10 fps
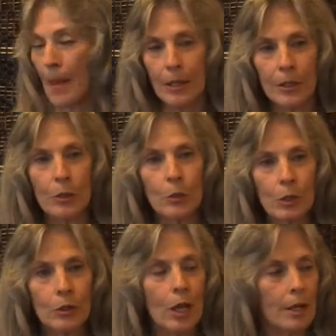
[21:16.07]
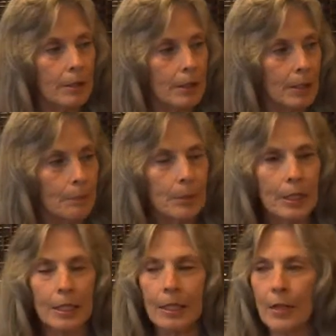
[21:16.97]
you will not keep
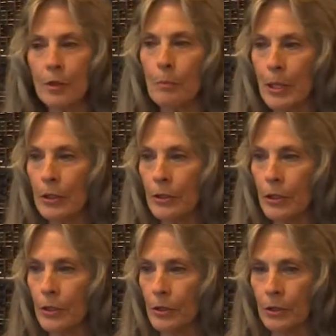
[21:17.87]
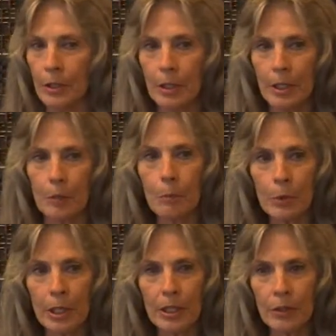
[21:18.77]
putting another barrier, a
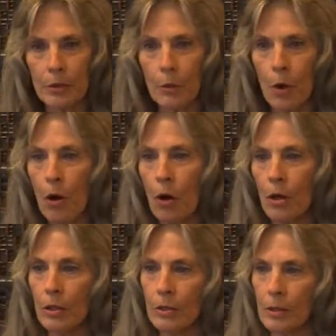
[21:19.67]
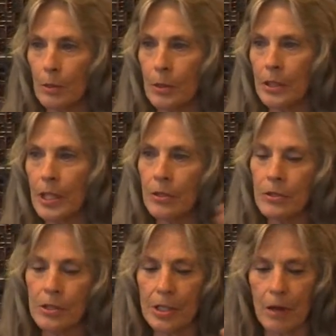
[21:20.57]
brick in your wall, to protect
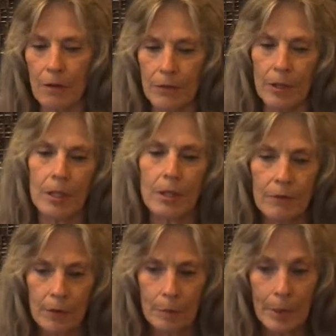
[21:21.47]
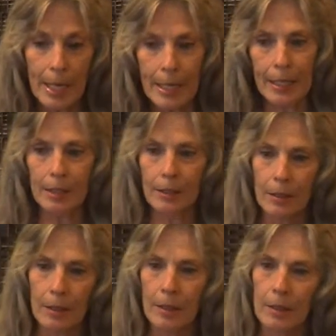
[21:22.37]
yourself from pain.
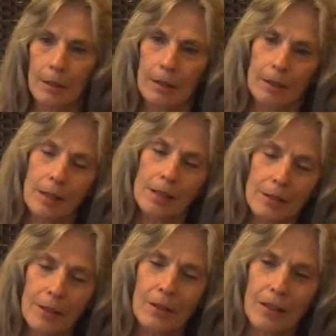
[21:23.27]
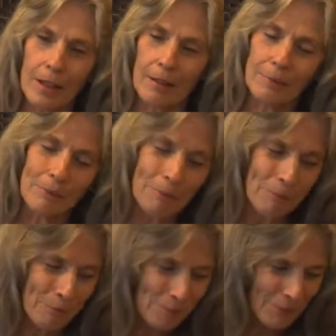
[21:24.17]
That's another thing.
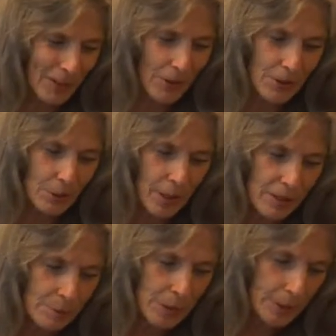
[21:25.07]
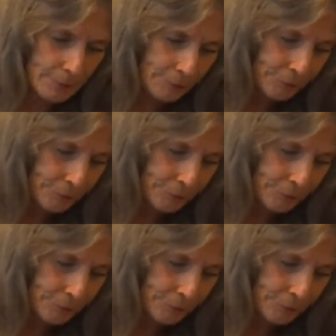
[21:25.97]
It always cracks me up.